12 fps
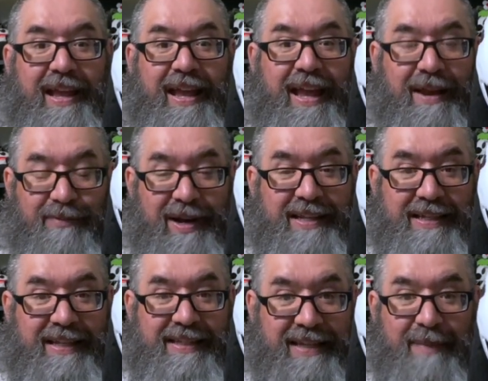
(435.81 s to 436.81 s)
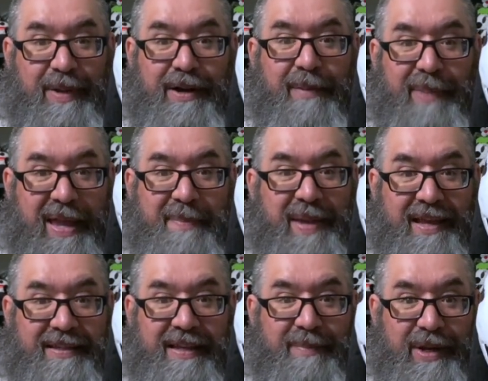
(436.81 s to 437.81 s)
And when I said, send me your
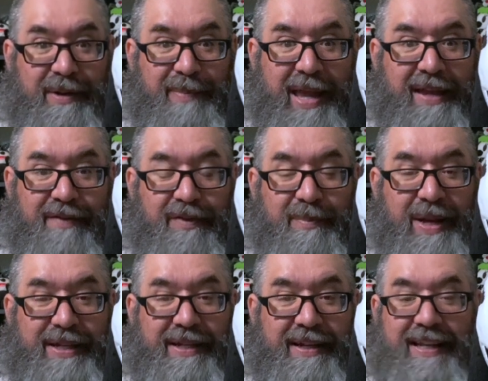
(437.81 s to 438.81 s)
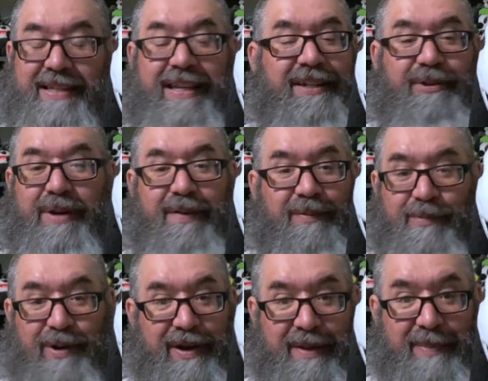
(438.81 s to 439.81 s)
PayPal, send me your bank information, he said, don't even
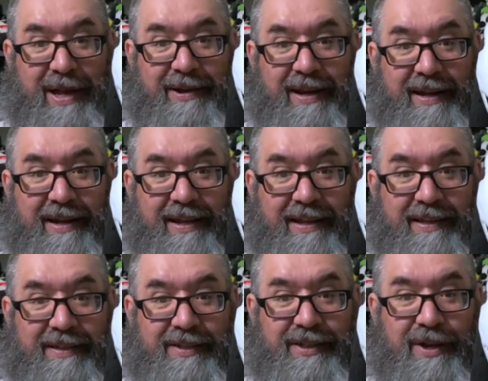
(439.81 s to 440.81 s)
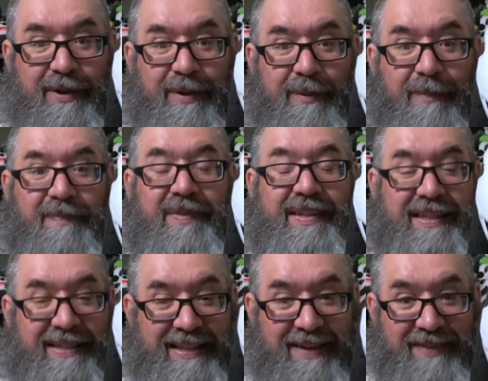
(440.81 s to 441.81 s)
worry about it. So to
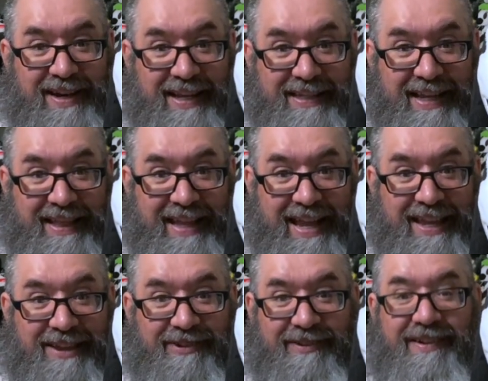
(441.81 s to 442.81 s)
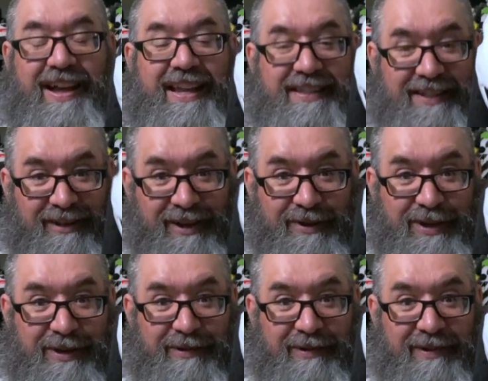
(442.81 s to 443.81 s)
Steven, I say thank you. I still owe
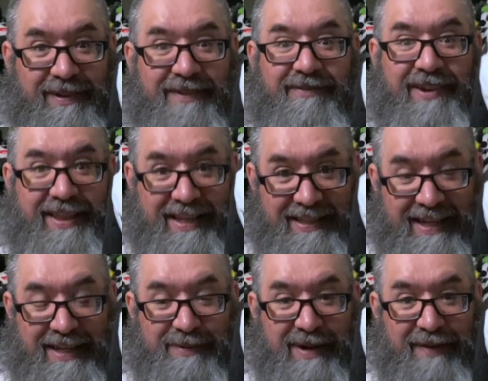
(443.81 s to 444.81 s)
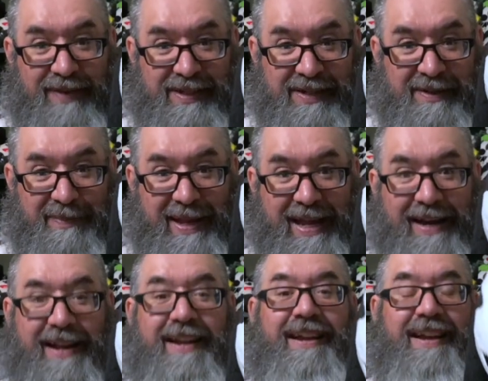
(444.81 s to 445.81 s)
you. One of these days when I visit Japan,
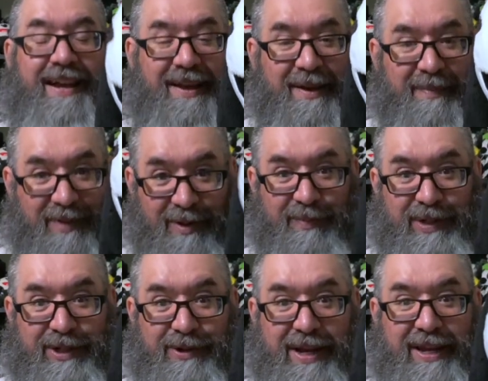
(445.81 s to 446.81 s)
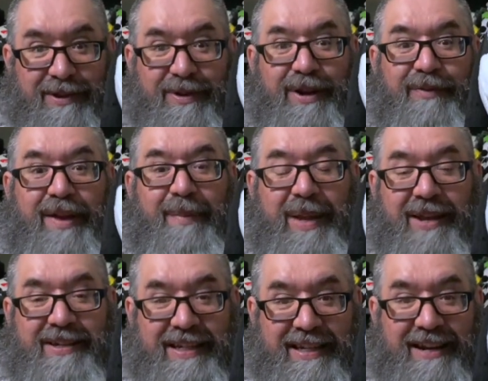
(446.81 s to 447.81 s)
hope to treat you and your family out
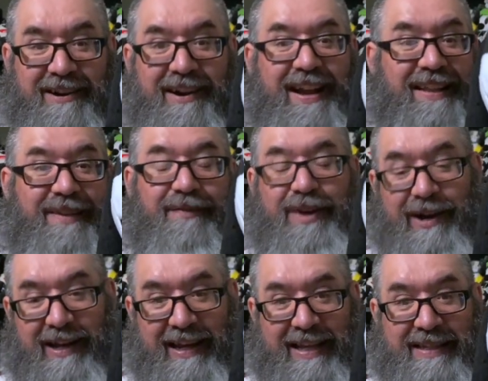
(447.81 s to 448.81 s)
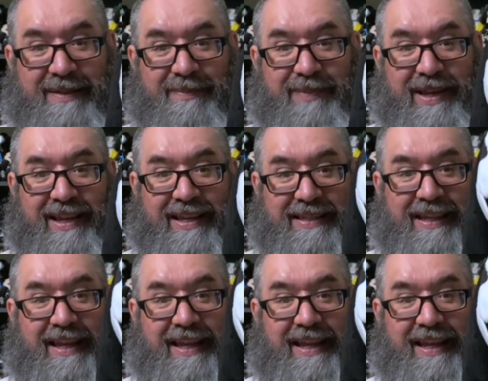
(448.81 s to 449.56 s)
to dinner at the very least, because